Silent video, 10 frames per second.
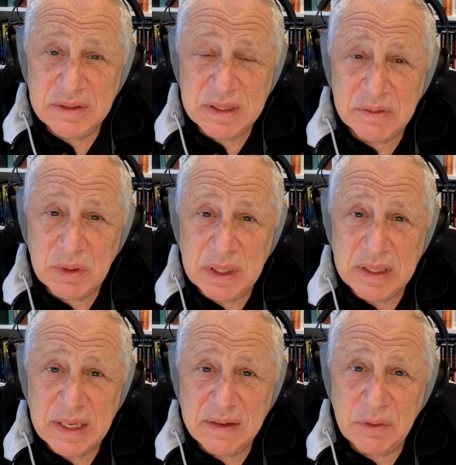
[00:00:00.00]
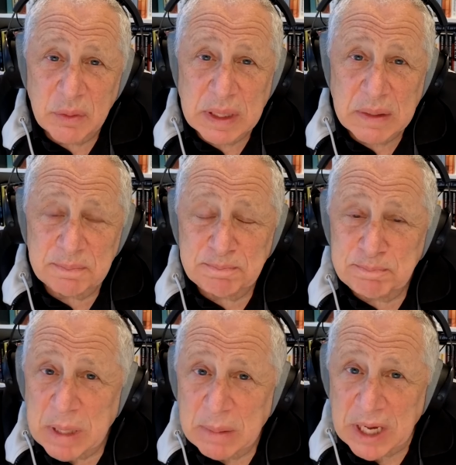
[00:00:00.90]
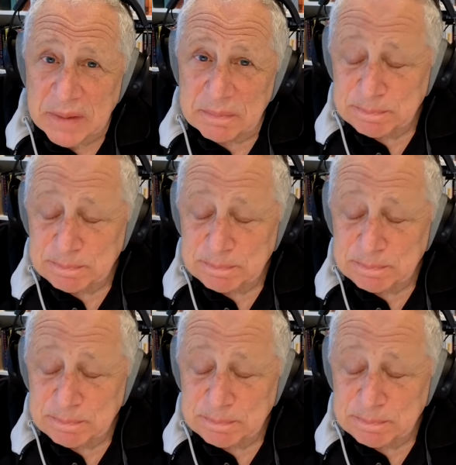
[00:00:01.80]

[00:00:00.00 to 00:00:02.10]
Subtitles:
this week and every week. Bye-bye.